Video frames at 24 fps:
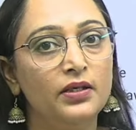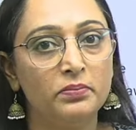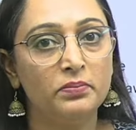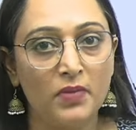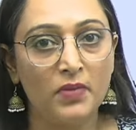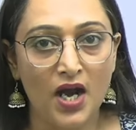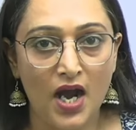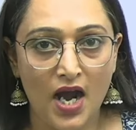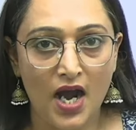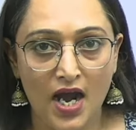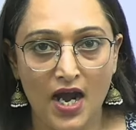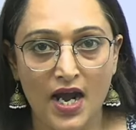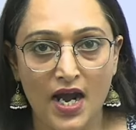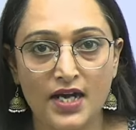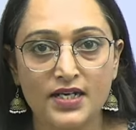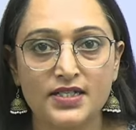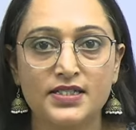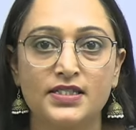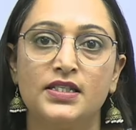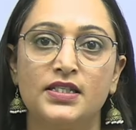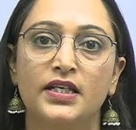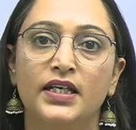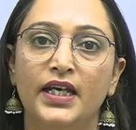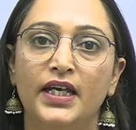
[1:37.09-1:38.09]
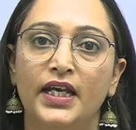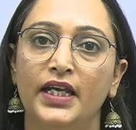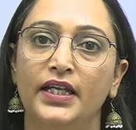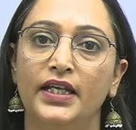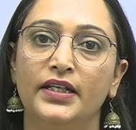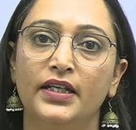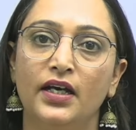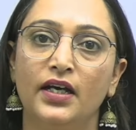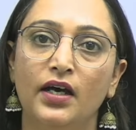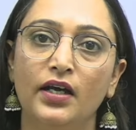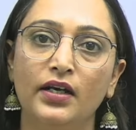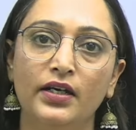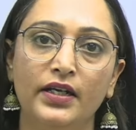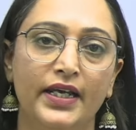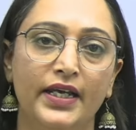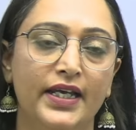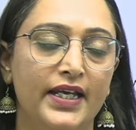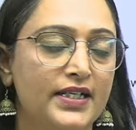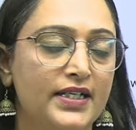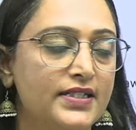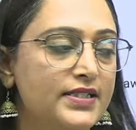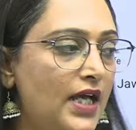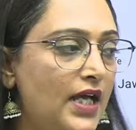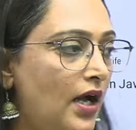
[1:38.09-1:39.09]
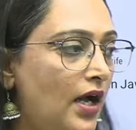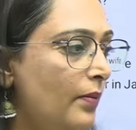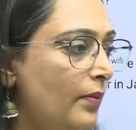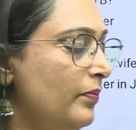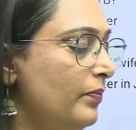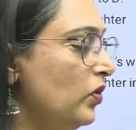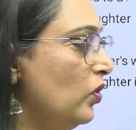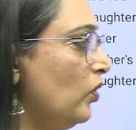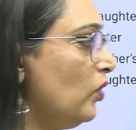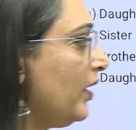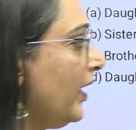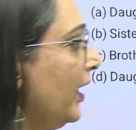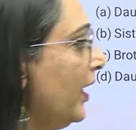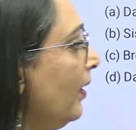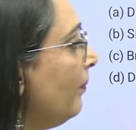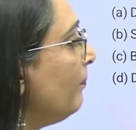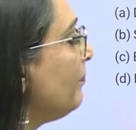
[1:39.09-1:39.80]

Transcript: marks in our exam. Okay,